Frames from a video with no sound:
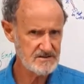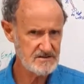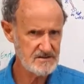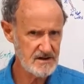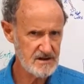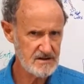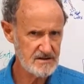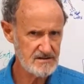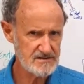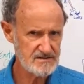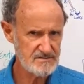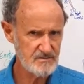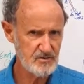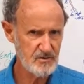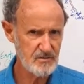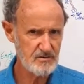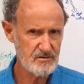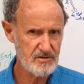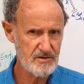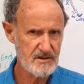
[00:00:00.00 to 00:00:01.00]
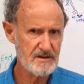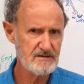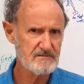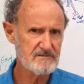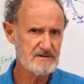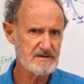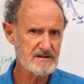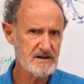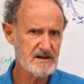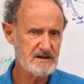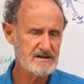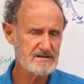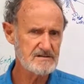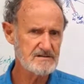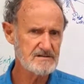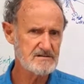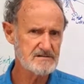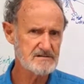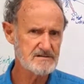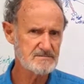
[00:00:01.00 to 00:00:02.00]
I had this morning with a lovely lady
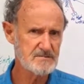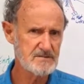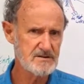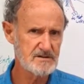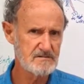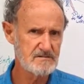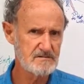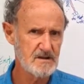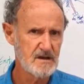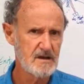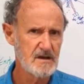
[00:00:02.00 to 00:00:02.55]
who's been